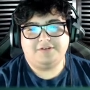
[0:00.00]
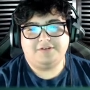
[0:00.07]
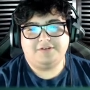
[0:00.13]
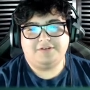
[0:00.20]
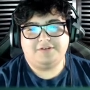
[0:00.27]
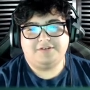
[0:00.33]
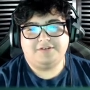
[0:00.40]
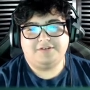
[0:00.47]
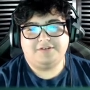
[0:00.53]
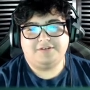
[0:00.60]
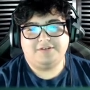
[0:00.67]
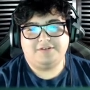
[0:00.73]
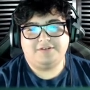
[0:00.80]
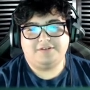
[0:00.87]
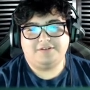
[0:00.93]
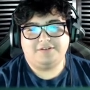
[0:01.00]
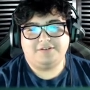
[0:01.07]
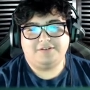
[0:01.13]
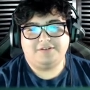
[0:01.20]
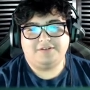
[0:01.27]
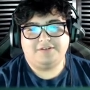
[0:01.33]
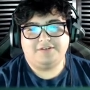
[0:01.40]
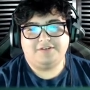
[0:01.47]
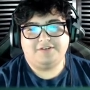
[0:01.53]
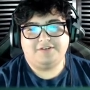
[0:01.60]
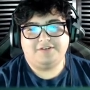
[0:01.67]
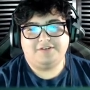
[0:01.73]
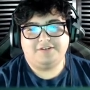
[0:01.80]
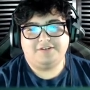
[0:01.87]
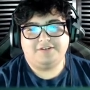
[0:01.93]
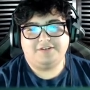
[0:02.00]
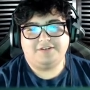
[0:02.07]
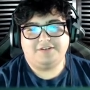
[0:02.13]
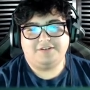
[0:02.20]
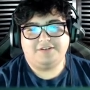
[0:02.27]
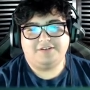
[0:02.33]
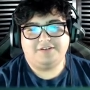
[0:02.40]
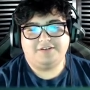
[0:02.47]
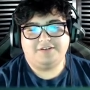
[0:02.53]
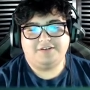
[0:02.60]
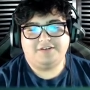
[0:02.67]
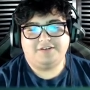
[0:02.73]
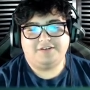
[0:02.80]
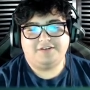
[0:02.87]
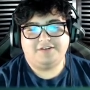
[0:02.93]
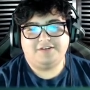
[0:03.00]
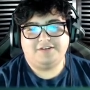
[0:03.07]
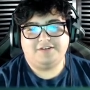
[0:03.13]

[no speech]